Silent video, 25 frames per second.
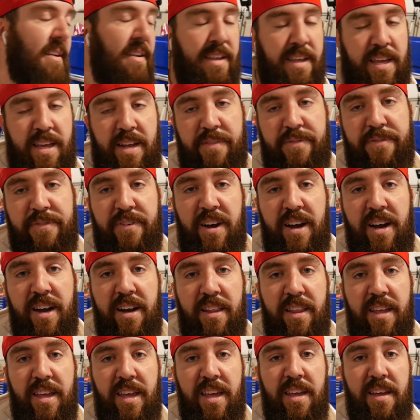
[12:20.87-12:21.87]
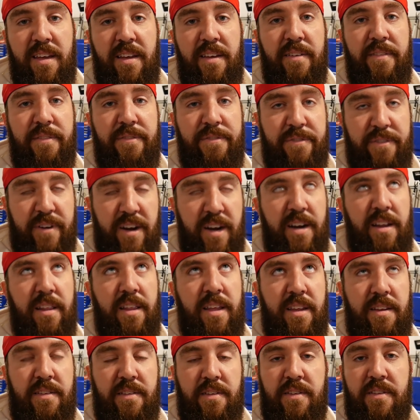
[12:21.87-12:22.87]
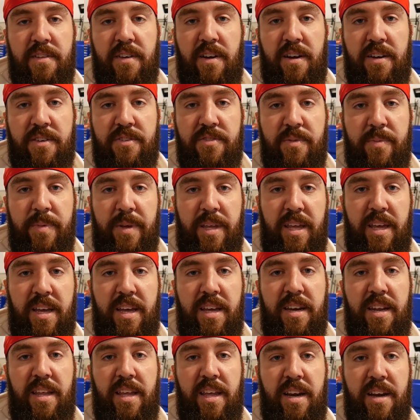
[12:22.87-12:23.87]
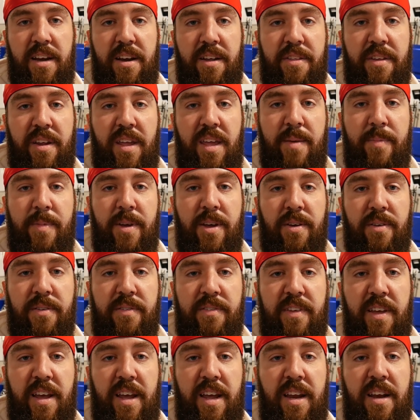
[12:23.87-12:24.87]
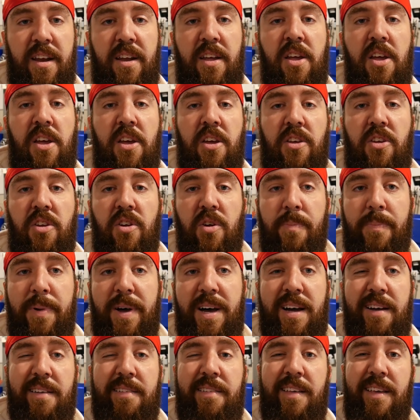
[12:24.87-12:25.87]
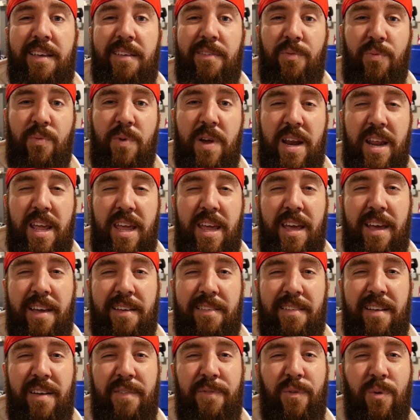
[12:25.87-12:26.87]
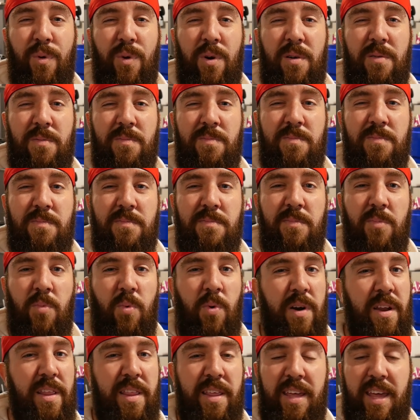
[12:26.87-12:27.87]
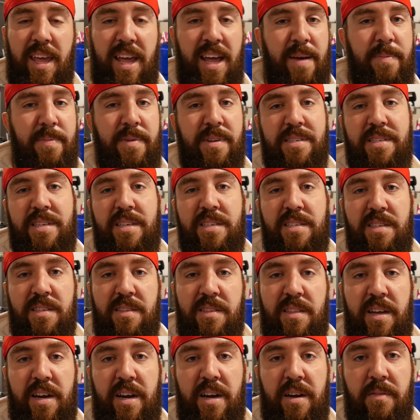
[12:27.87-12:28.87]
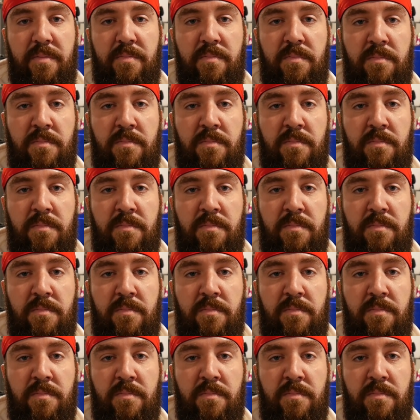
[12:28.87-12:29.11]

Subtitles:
Get to finally talk to him again, get another email saying, your box is ready, except for one of the cabinets isn't there.